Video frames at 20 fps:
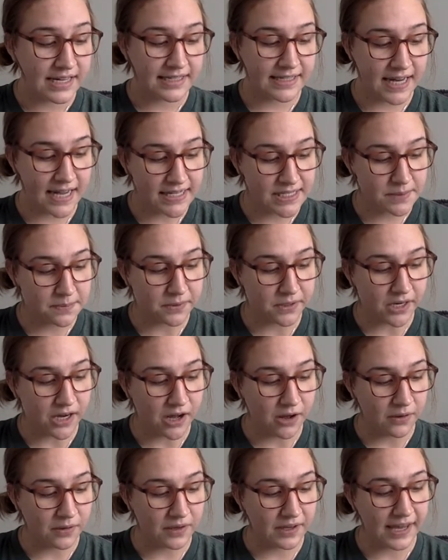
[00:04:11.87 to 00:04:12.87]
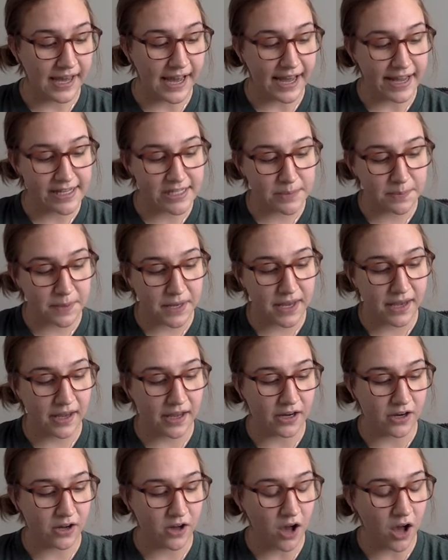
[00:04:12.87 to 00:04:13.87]
Despereaux, gasping
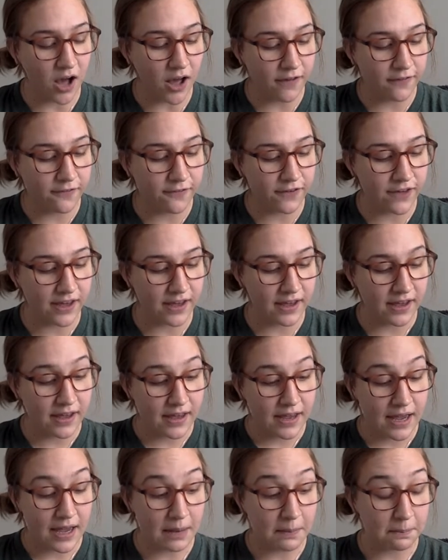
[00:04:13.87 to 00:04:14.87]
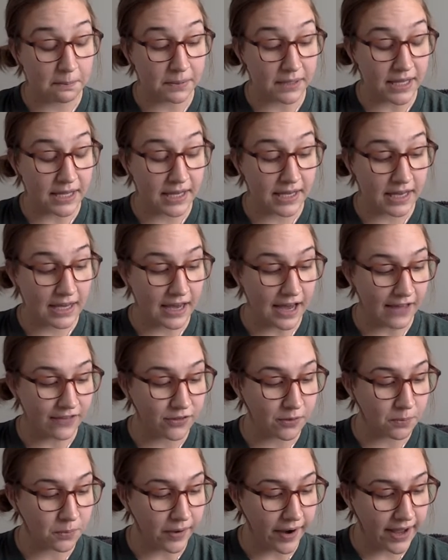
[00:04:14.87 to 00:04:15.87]
and coughing and blinking at
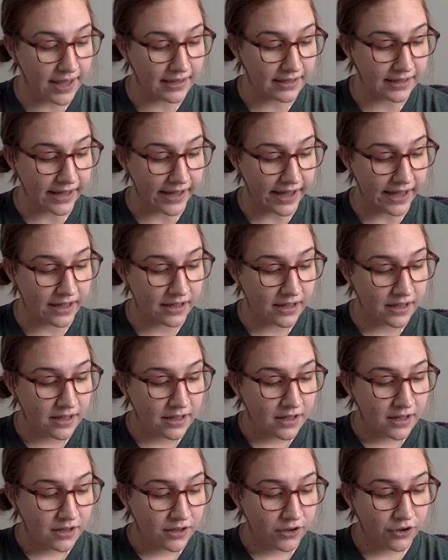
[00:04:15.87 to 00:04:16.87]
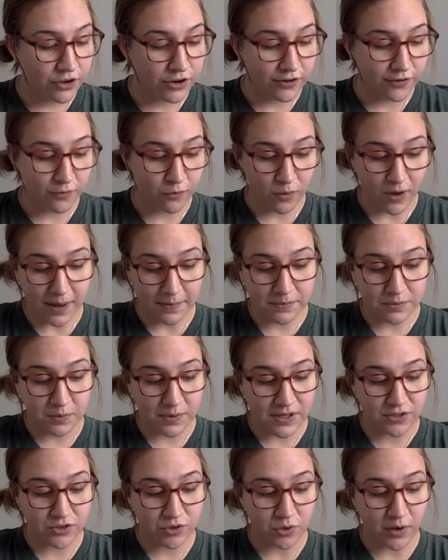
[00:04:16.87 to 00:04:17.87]
the bright light, could have wept
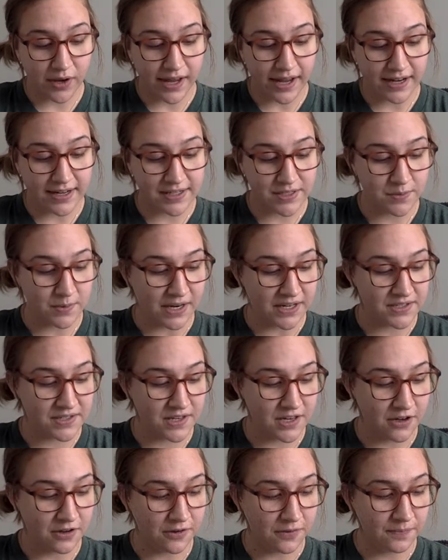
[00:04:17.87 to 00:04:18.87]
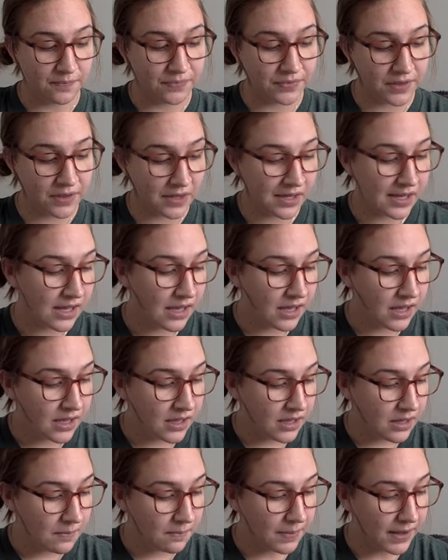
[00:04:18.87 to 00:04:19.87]
with joy at his rescue.
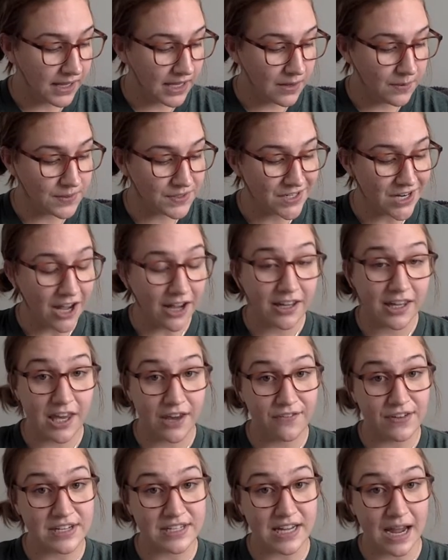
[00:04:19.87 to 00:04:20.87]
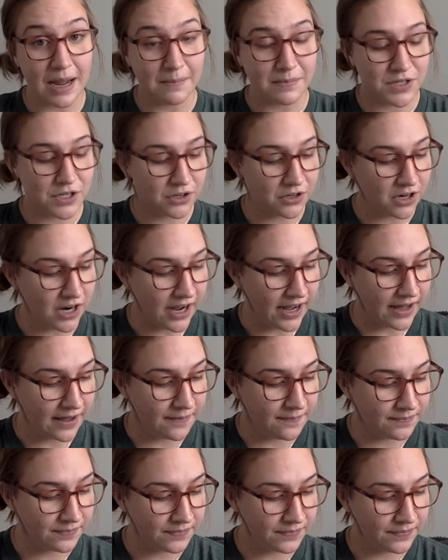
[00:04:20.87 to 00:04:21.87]
But he was not given time to cry.